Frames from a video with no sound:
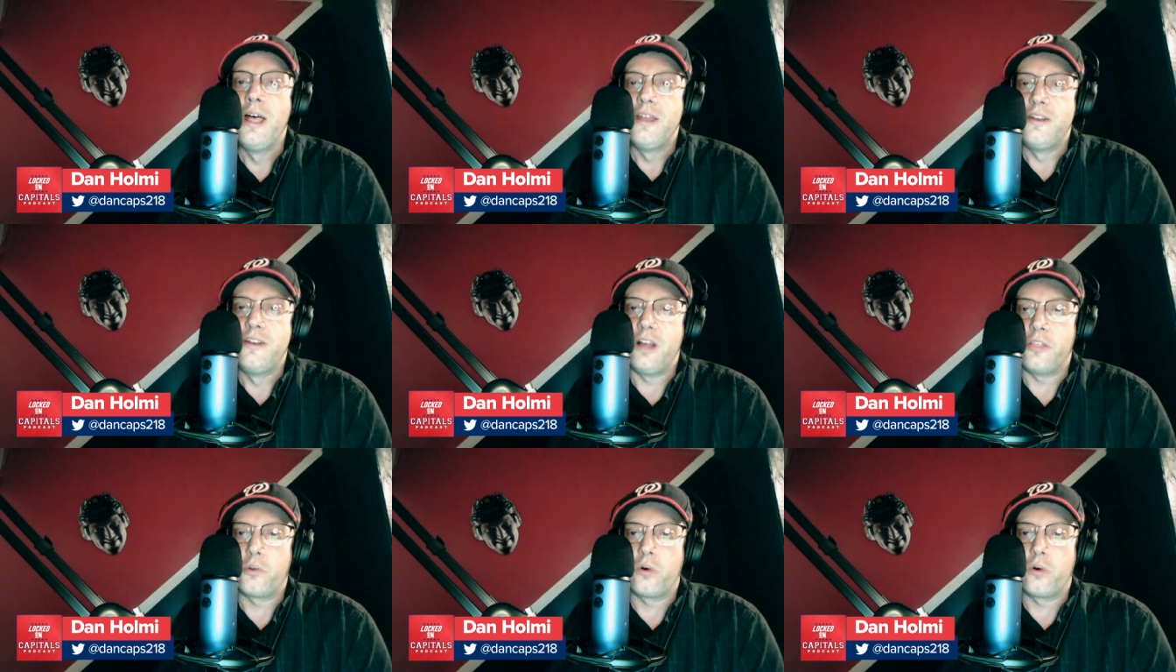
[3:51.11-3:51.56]

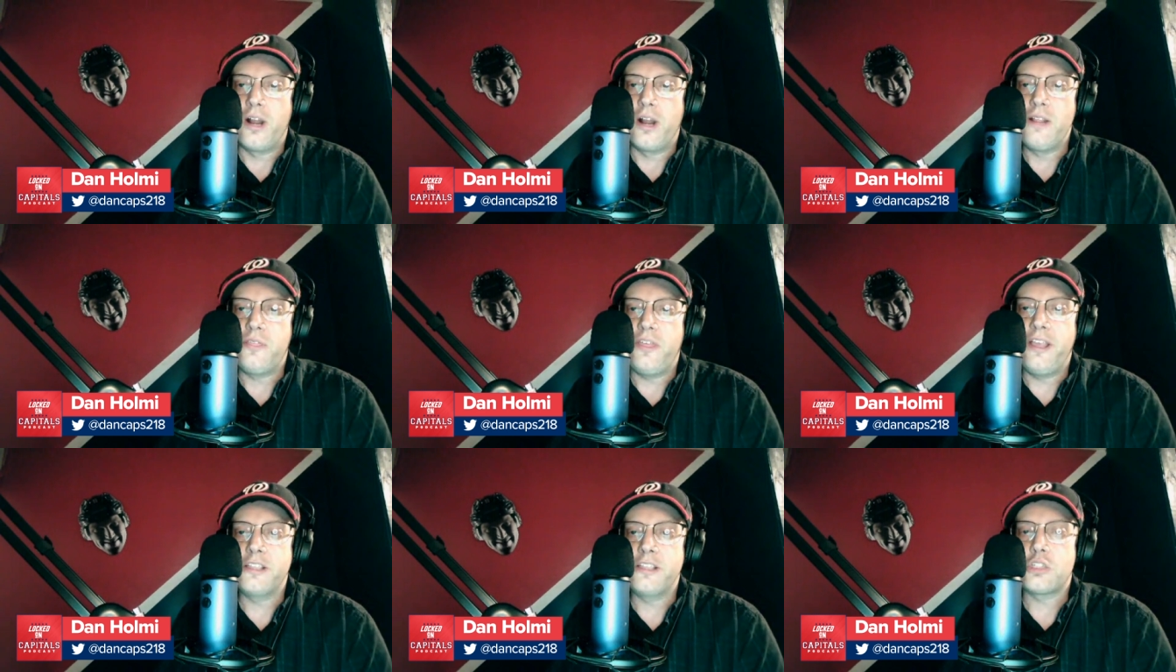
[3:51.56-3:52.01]
done the
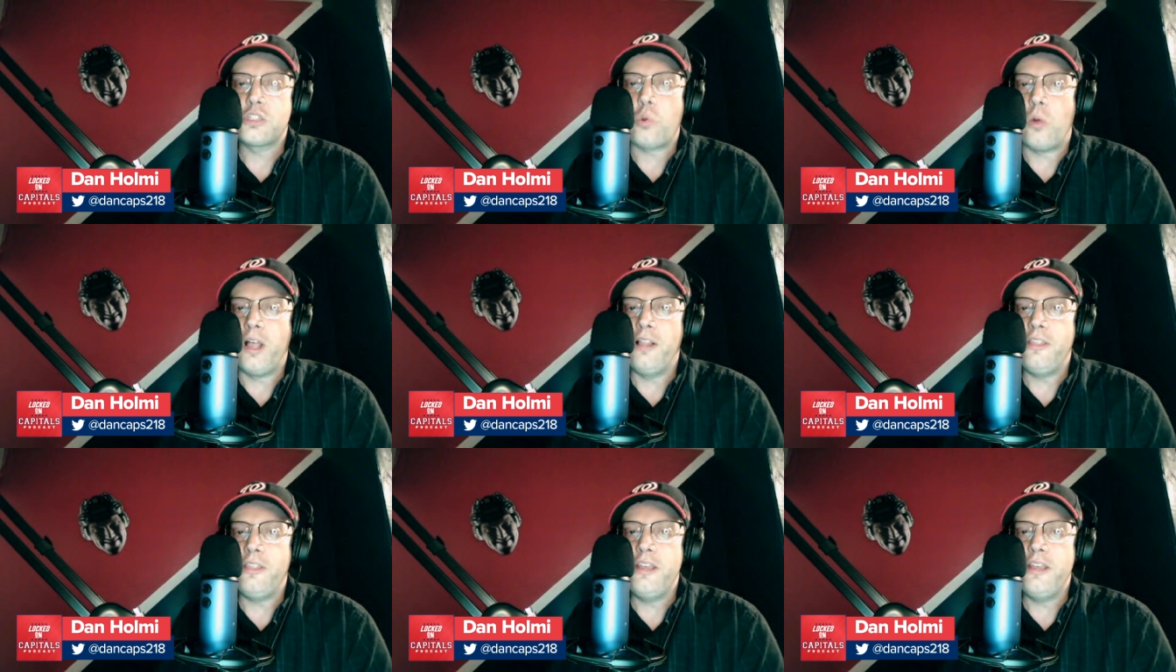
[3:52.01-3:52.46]
right things,
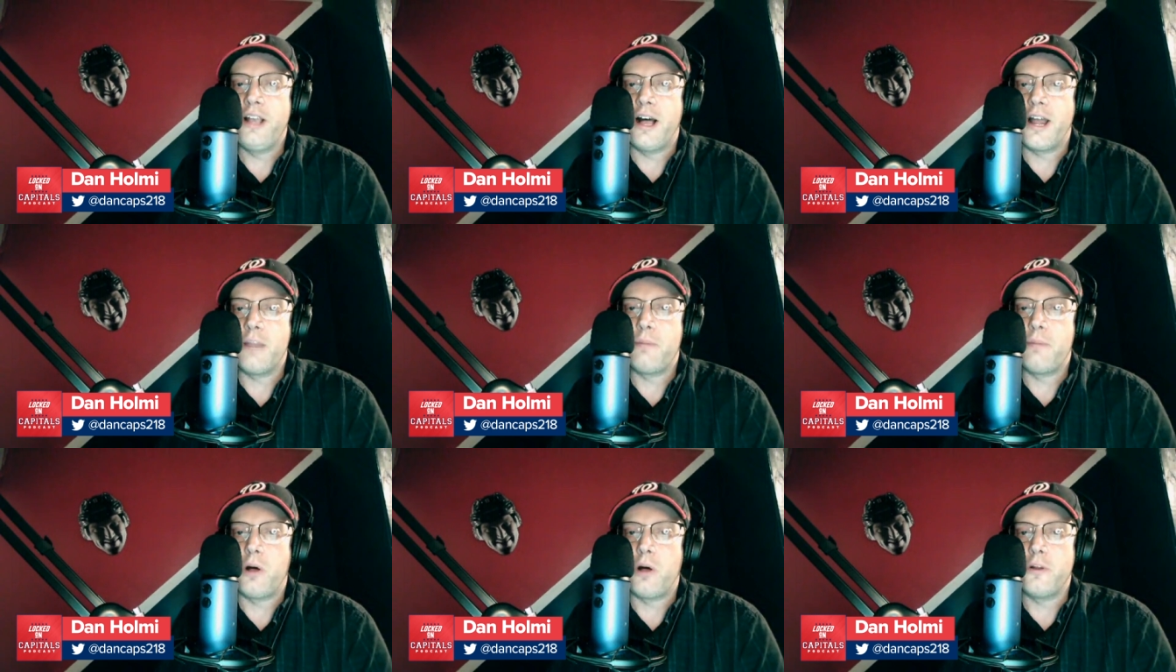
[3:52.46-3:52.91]
quietly
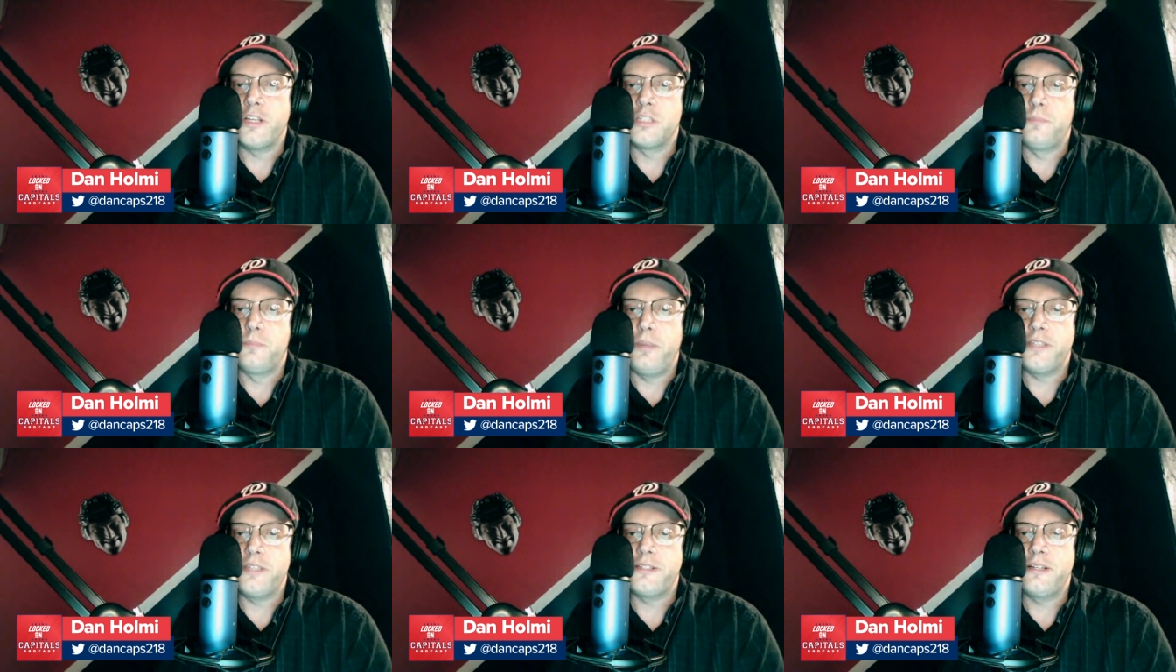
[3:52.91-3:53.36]
gone about his
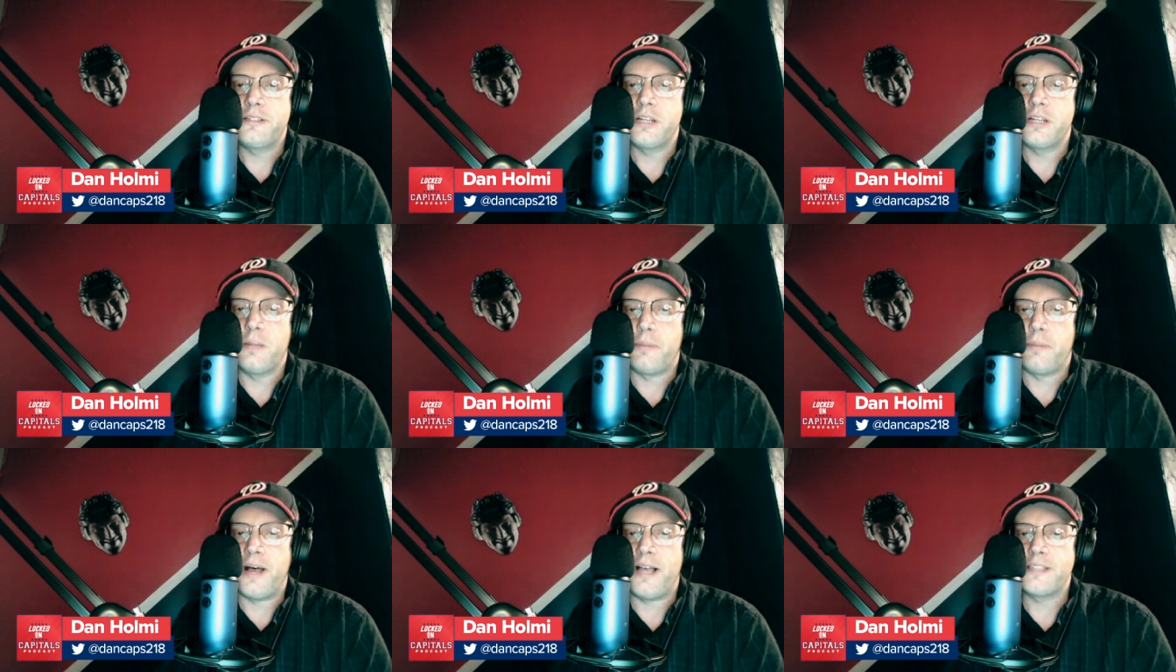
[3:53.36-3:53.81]
business
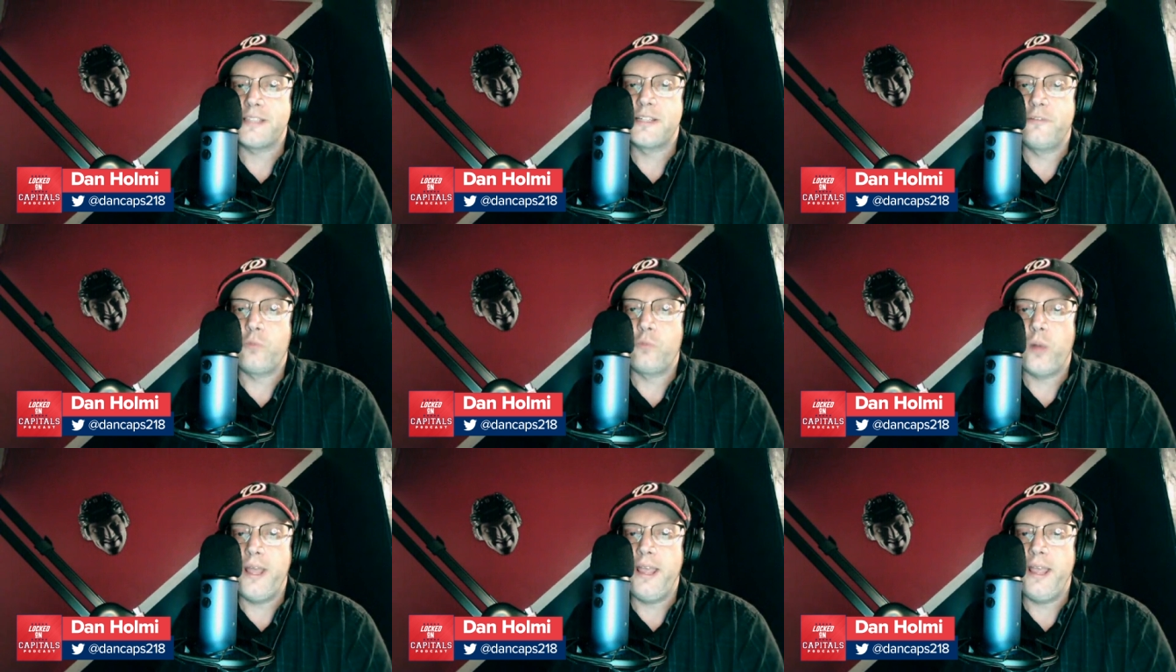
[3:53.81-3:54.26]
in a
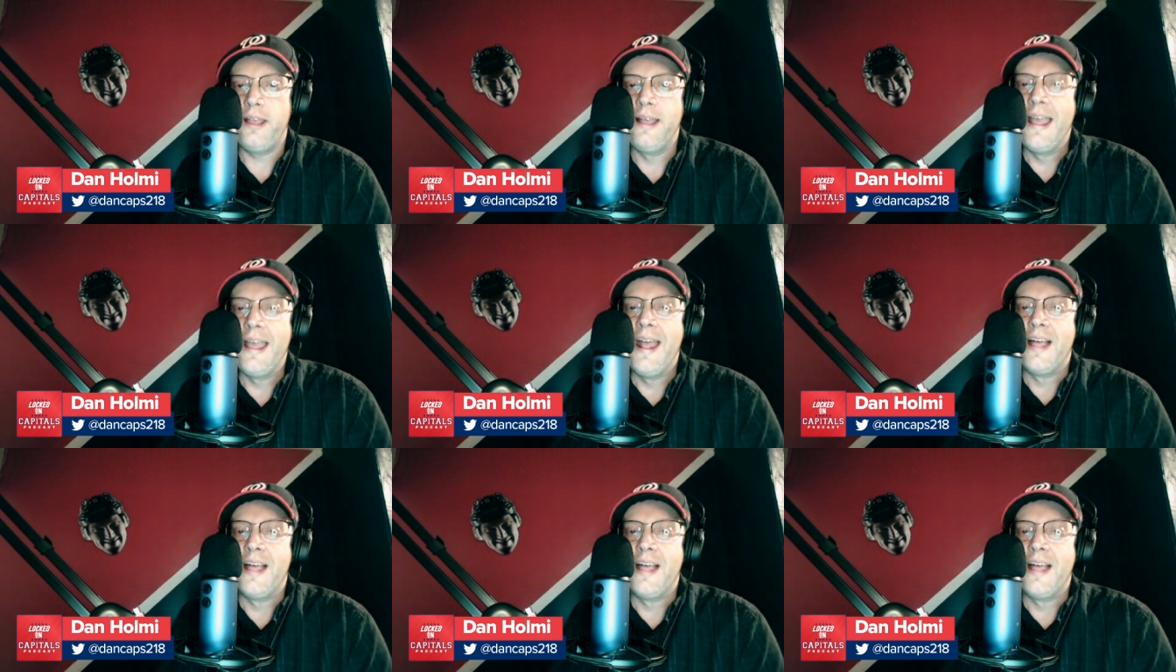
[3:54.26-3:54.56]
positive way.